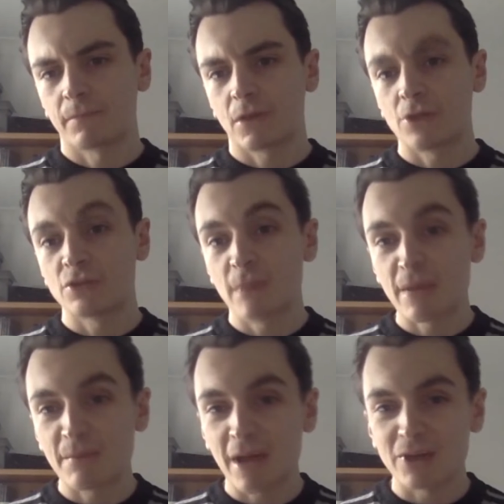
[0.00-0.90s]
And to
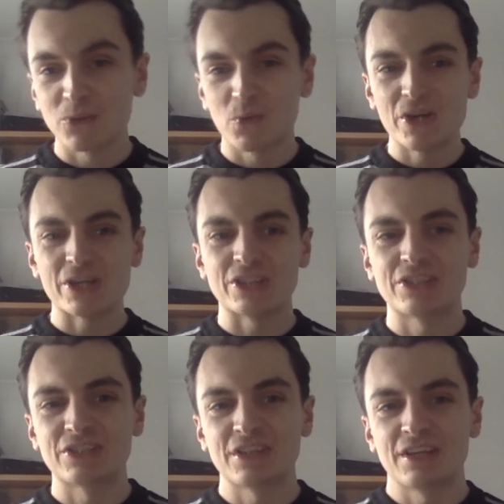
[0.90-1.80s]
make matters worse,